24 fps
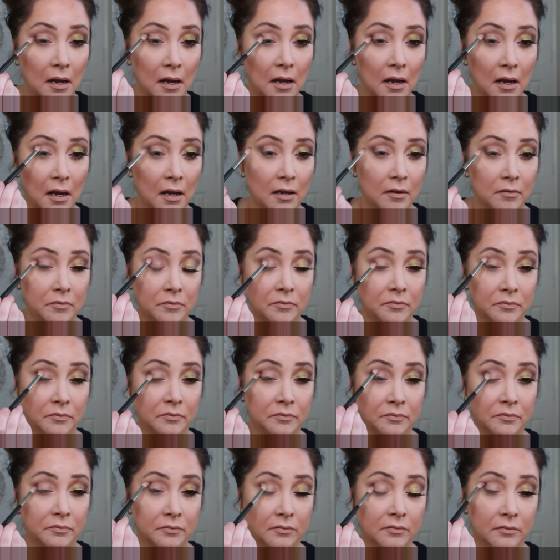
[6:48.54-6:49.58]

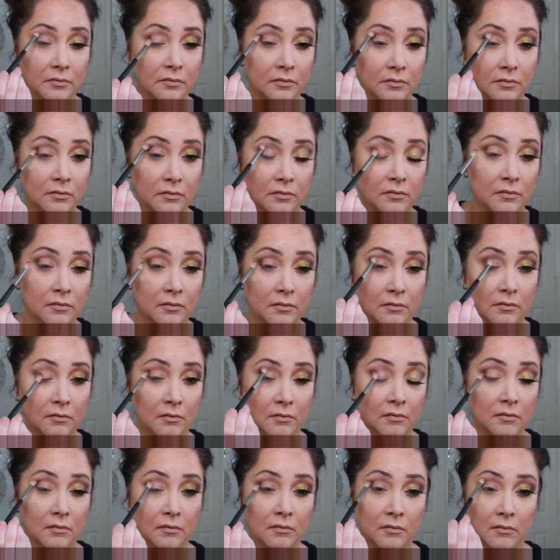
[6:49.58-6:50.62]

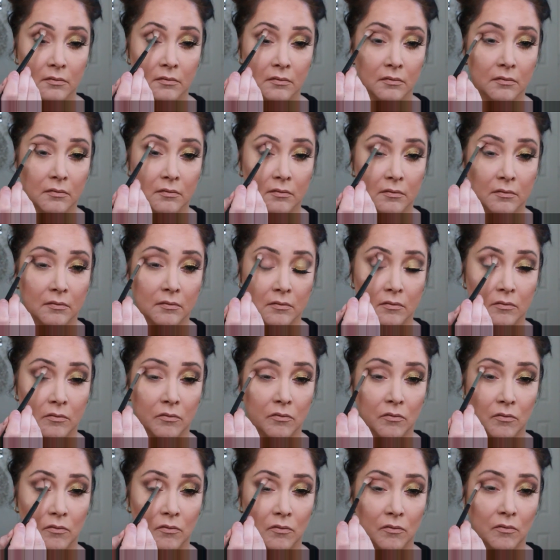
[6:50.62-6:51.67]

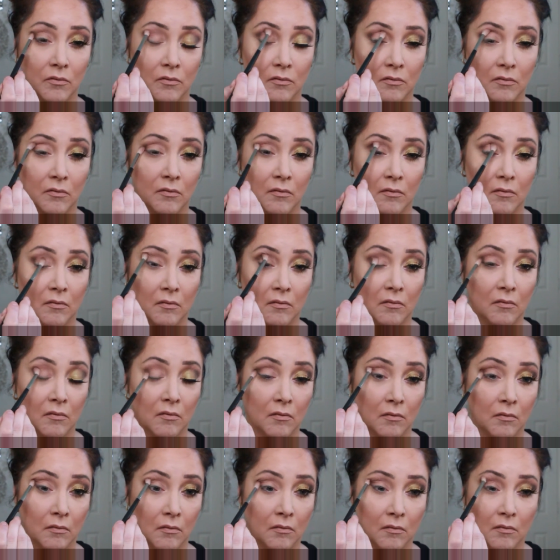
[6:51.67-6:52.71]

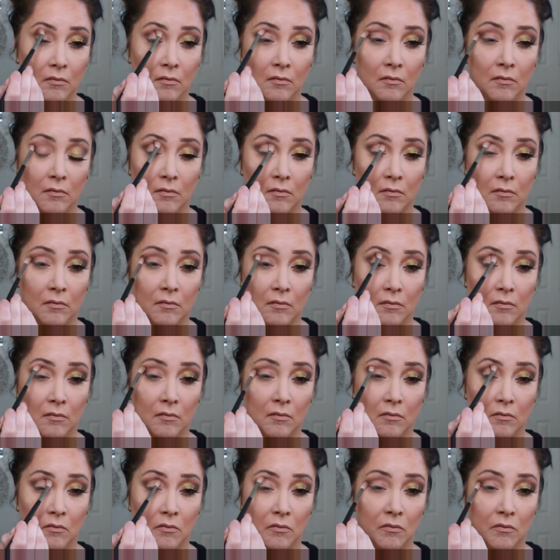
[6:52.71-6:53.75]

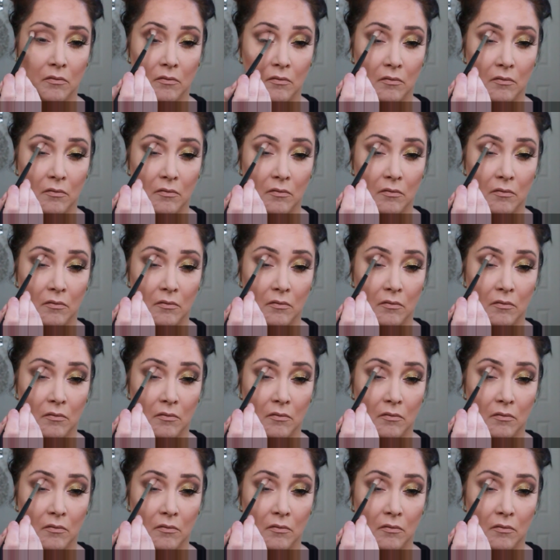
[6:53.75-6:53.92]
(no one is talking)